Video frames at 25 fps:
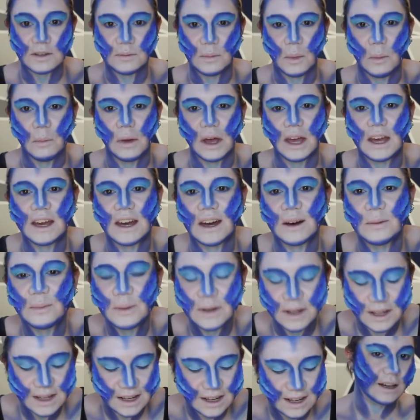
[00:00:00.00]
in my makeup.
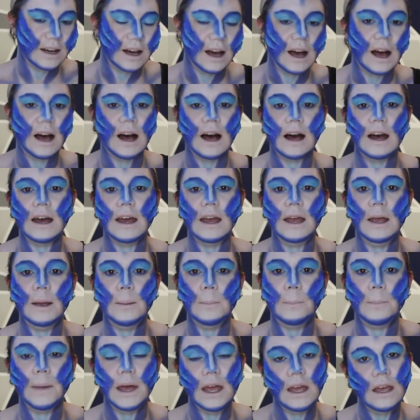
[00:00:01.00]
I
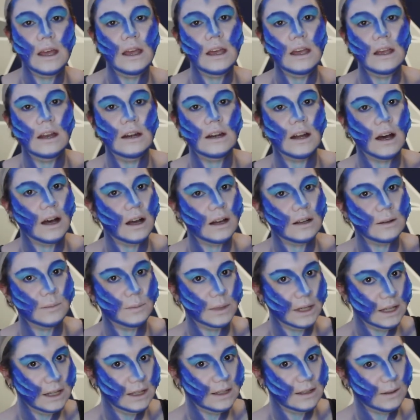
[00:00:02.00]
may not
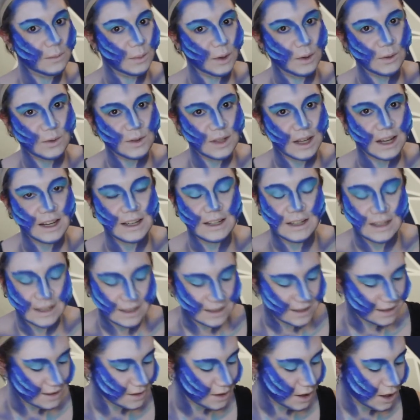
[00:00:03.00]
be the most tidiest